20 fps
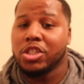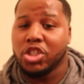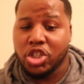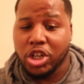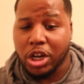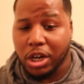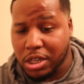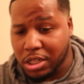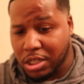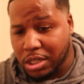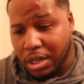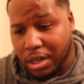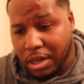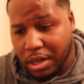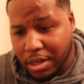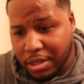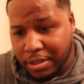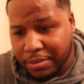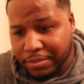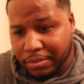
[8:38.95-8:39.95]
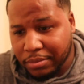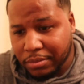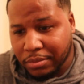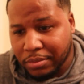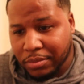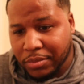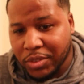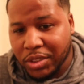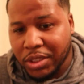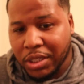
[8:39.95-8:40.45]
Charizard
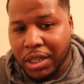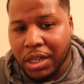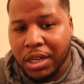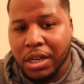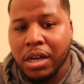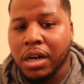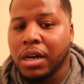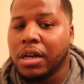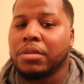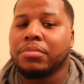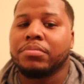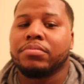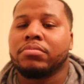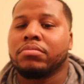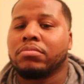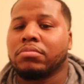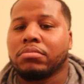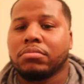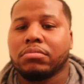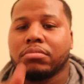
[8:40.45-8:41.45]
come